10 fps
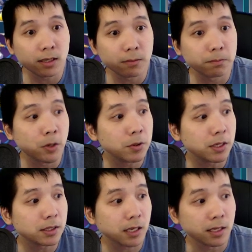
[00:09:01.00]

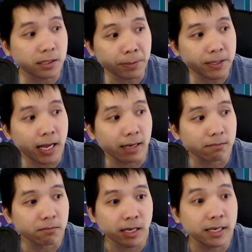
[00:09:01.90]
bonus substat,
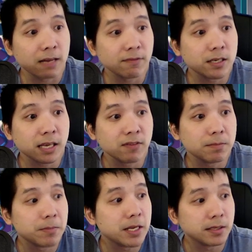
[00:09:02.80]
like can
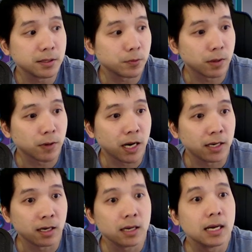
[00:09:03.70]
beat this one right
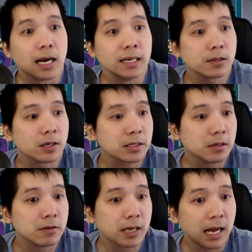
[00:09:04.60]
here. And it
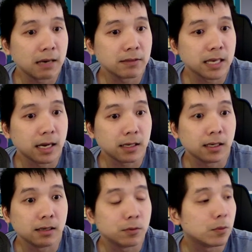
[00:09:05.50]
also has that
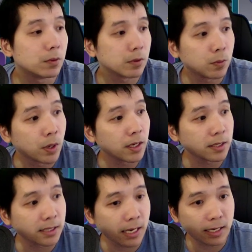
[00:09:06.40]
warrior
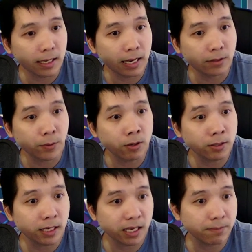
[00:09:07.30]
set as well
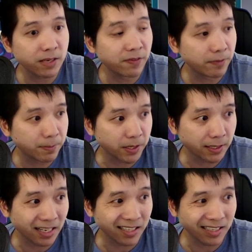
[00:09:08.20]
that gave me
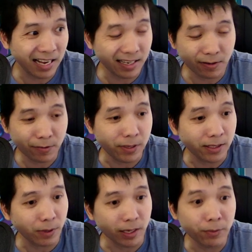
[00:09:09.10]
15% attack
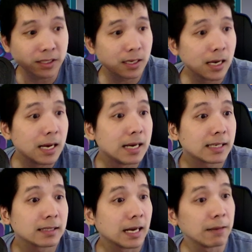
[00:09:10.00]
increase, right? Which
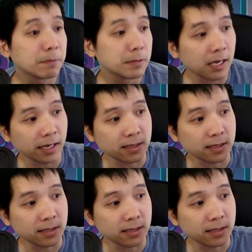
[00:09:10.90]
I can